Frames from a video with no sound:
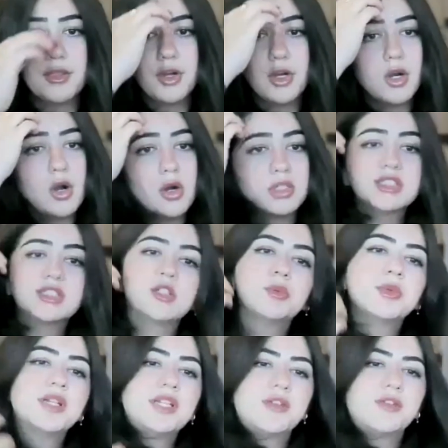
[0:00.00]
There are so
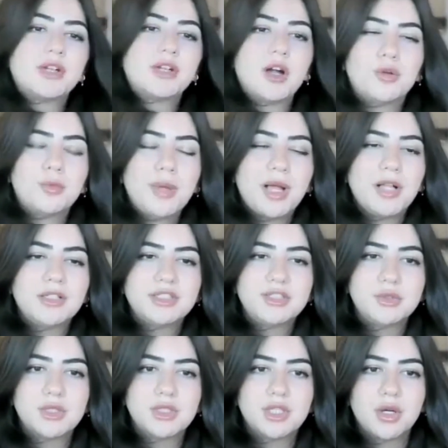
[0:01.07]
many different color palettes
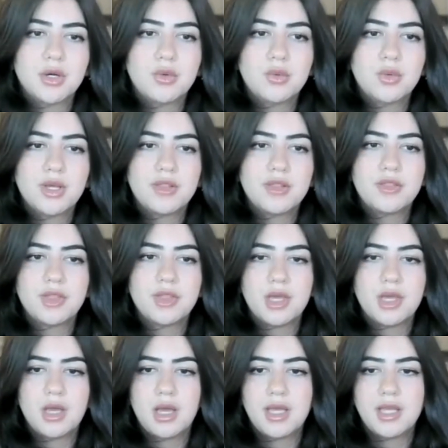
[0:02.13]
you could go with,
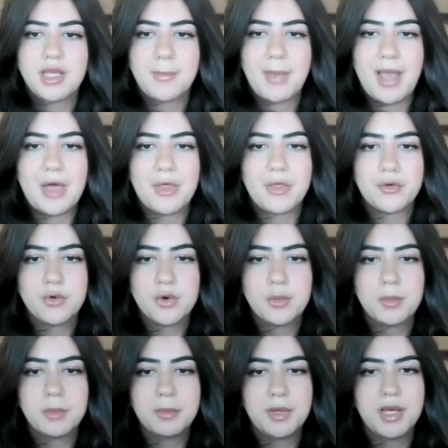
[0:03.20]
in a
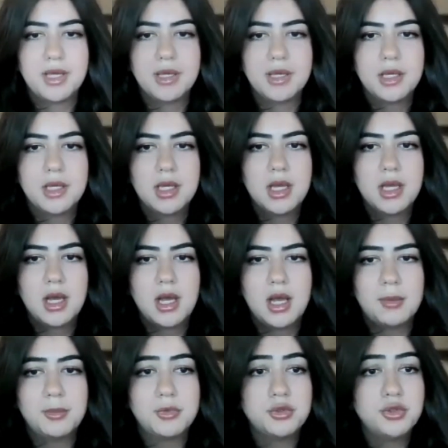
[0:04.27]
bathroom, but,
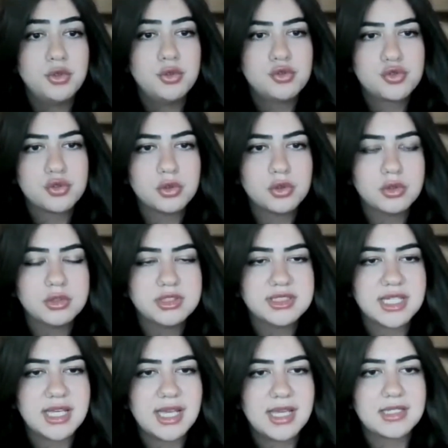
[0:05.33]

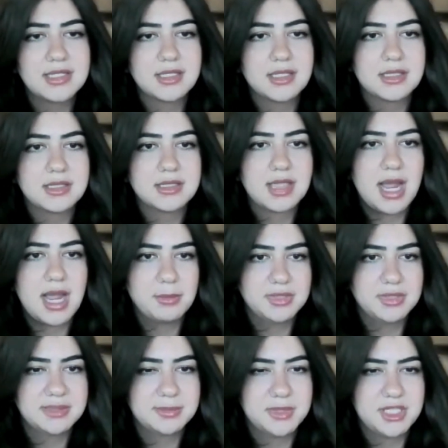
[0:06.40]
neutrals and
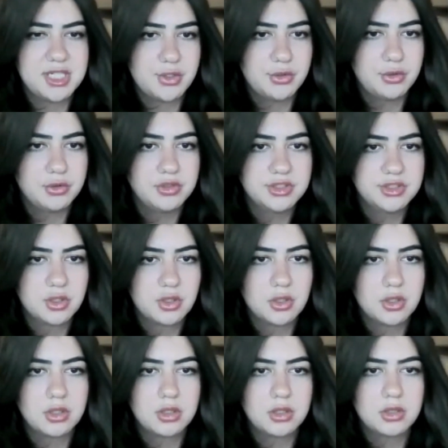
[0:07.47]
timeless materials
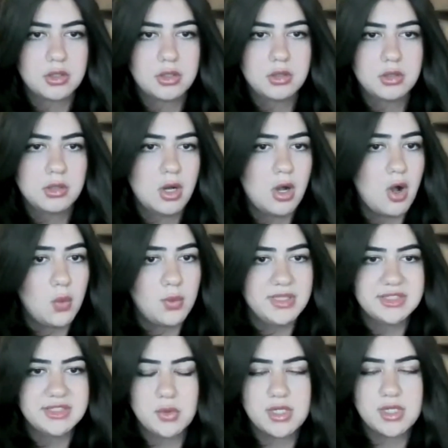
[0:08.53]
are
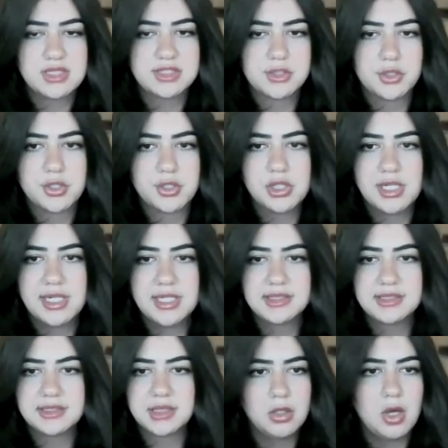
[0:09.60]
always going to
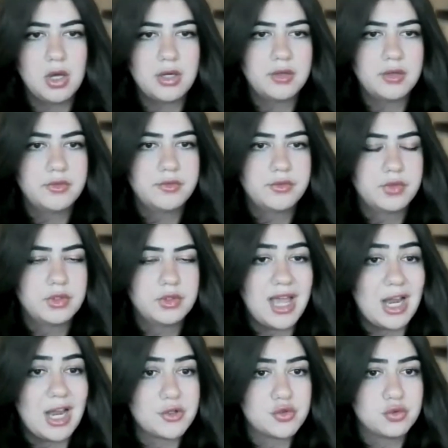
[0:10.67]
circulate. A lot of
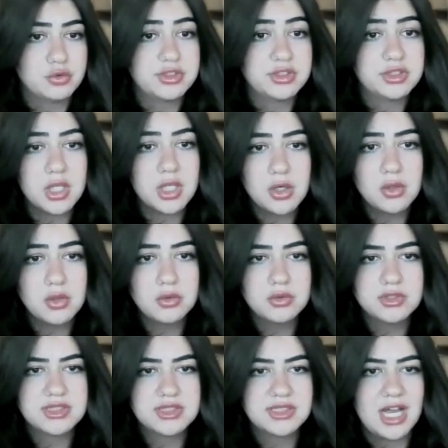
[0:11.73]
natural
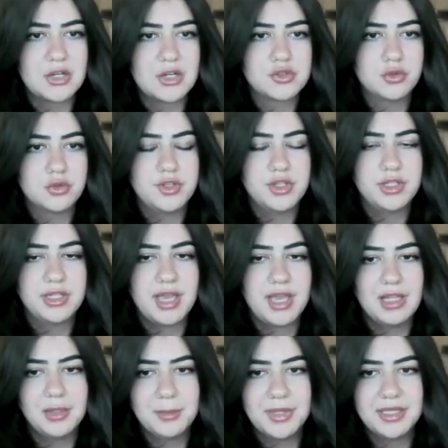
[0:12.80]
stones, natural feeling
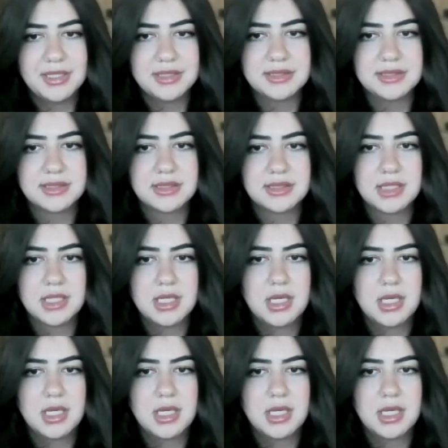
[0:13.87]
elements,